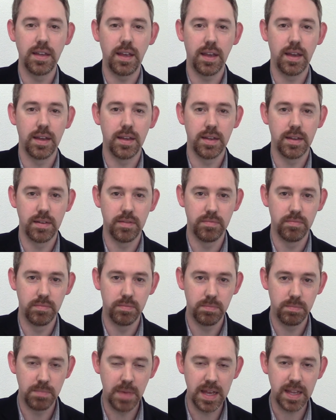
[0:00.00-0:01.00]

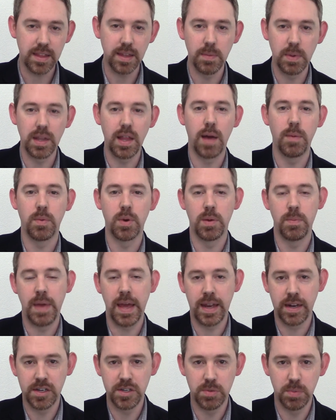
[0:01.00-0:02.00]
and make them a lot more
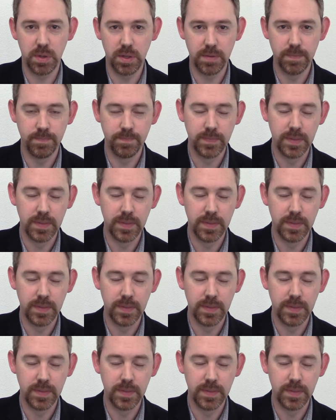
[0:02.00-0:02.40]
manageable.